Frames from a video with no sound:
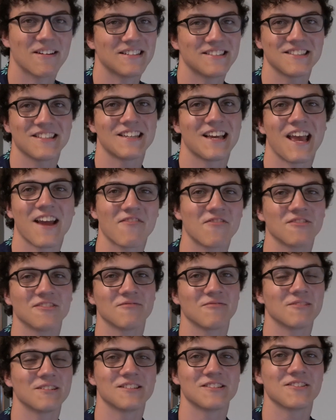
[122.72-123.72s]
basically
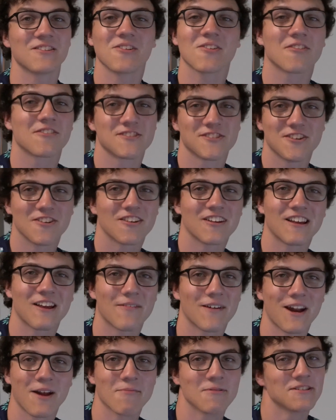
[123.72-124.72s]
everybody circle jerking
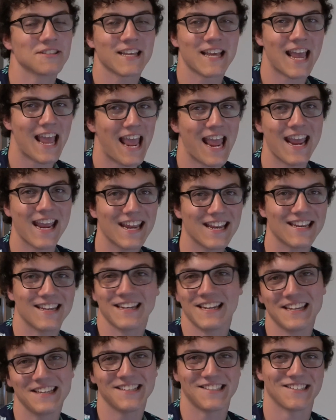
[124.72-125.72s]
about how much they hate
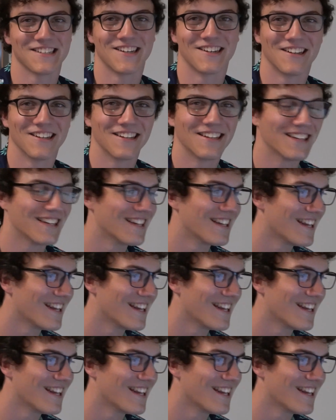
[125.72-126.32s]
Nissan.